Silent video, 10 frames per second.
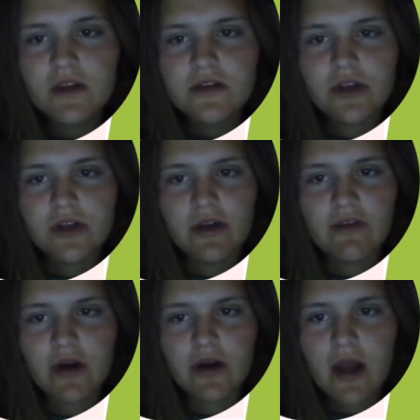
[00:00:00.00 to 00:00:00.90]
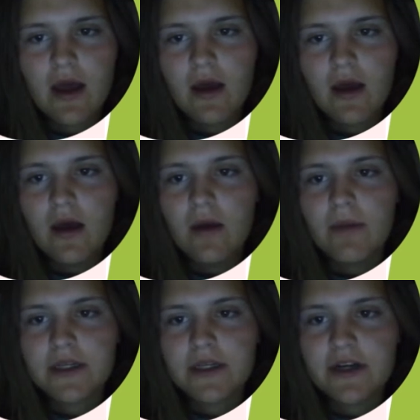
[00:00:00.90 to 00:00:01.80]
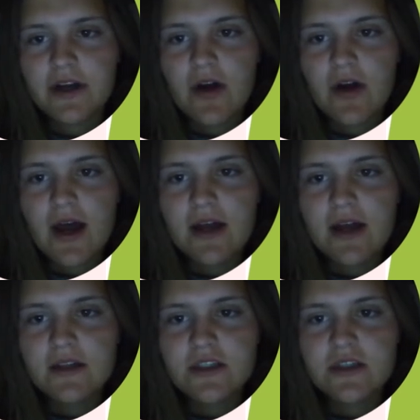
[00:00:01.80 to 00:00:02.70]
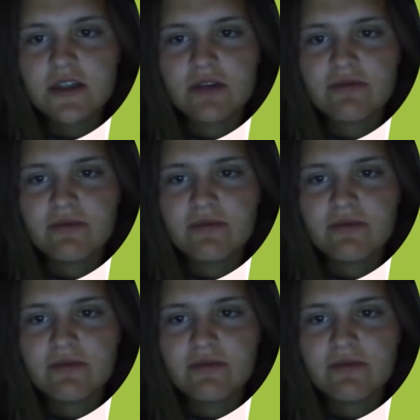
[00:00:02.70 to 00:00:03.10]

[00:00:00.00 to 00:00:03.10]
So you have your bacteroides, your